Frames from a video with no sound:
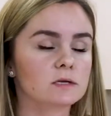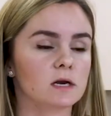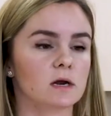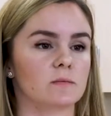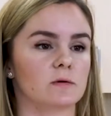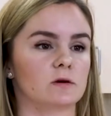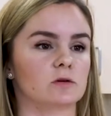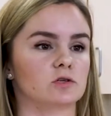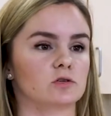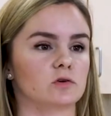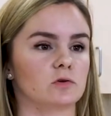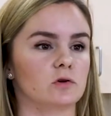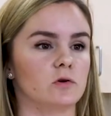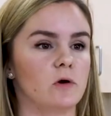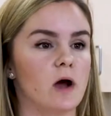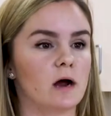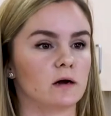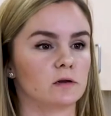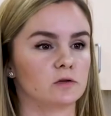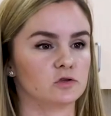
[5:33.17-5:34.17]
and I'm gonna show you
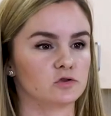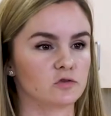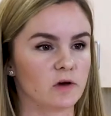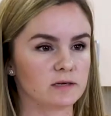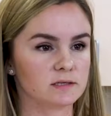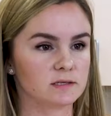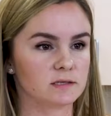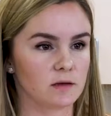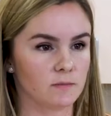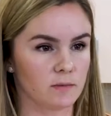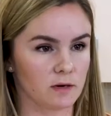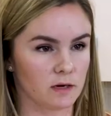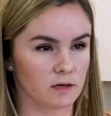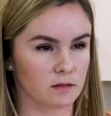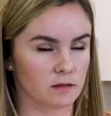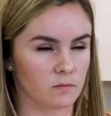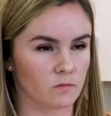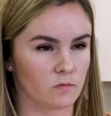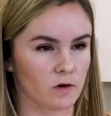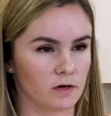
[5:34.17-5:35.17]
how to dress them and
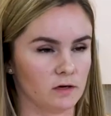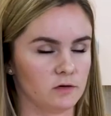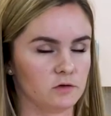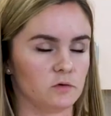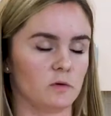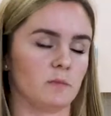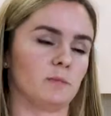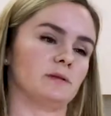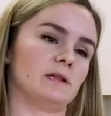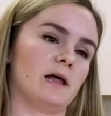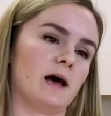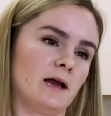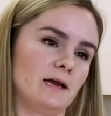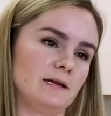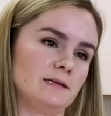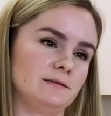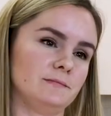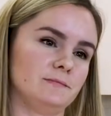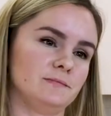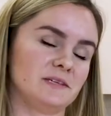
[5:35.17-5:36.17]
get them ready to
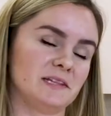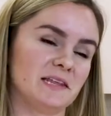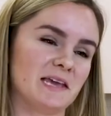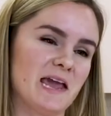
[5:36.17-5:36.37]
apply to the